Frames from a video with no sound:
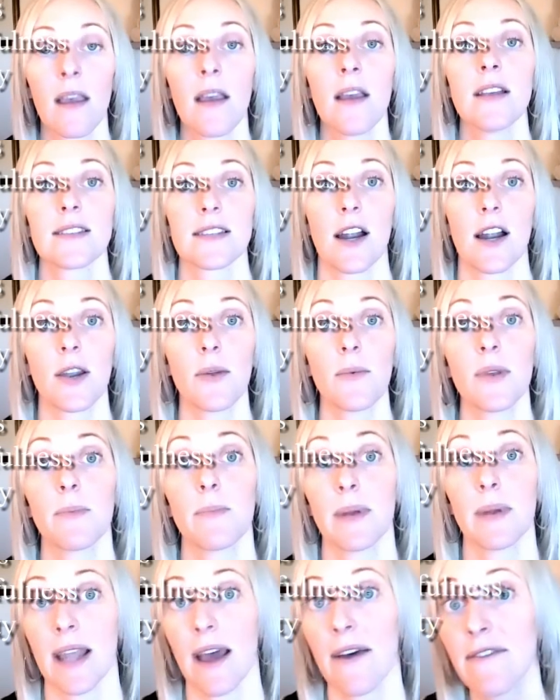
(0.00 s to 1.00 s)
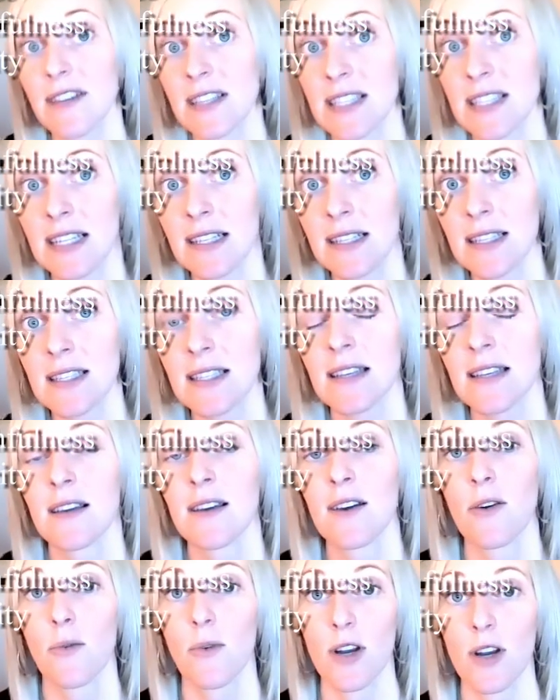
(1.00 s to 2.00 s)
starting with beneficence,
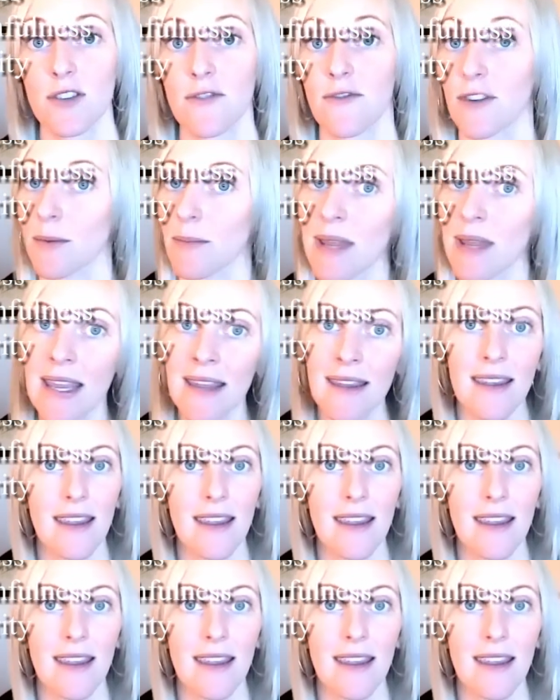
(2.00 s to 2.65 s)
which for me